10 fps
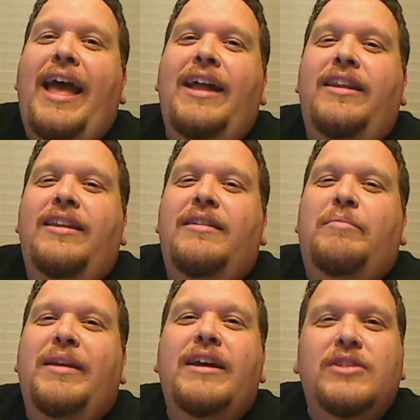and
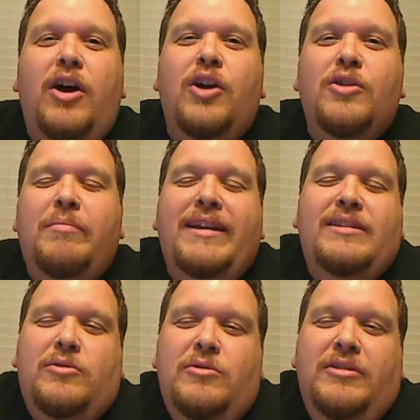because
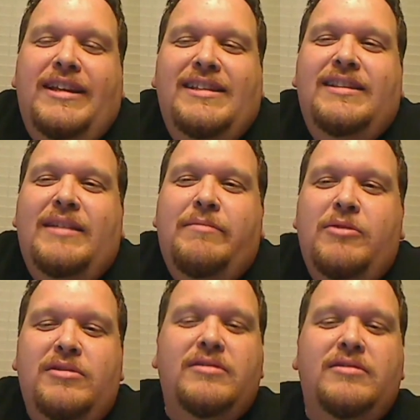my school isn't the
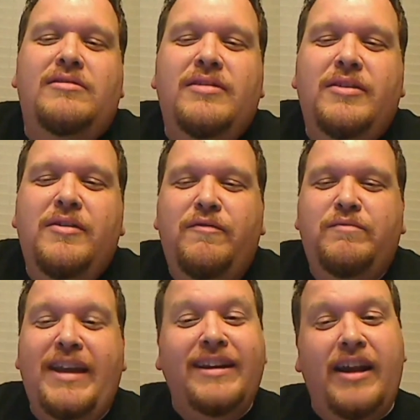most
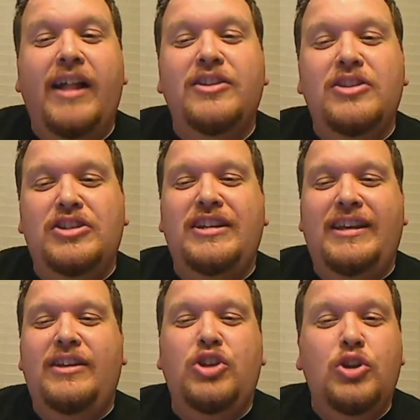
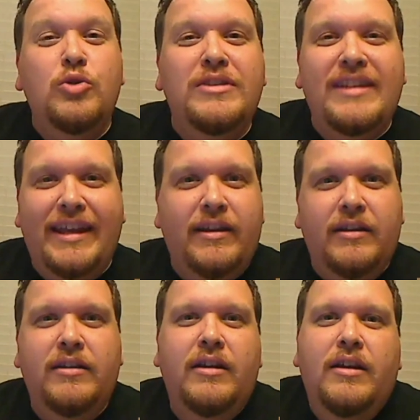technology
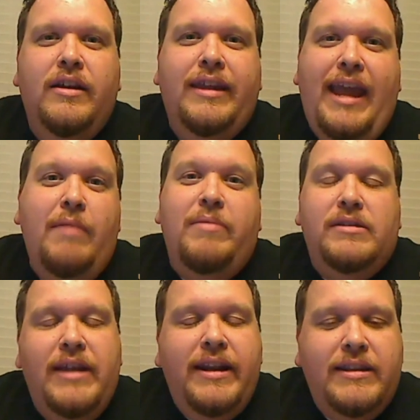using
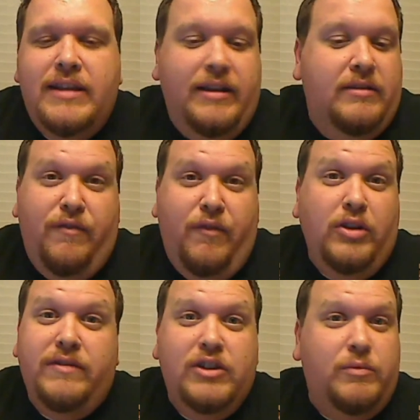campus, and it's not the
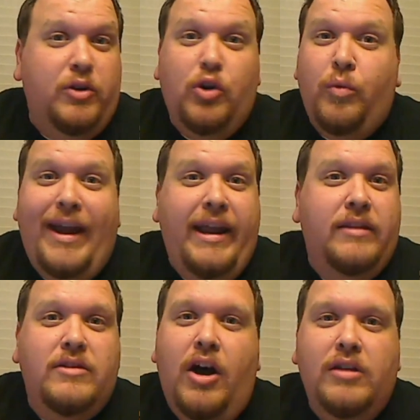fault of us. We're
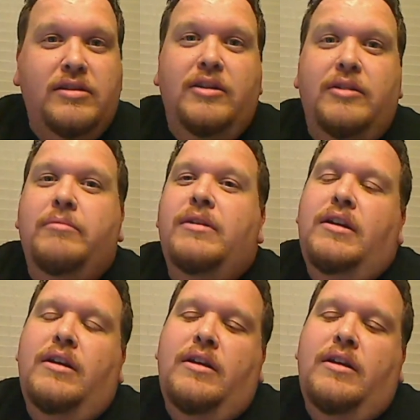great. It's awesome,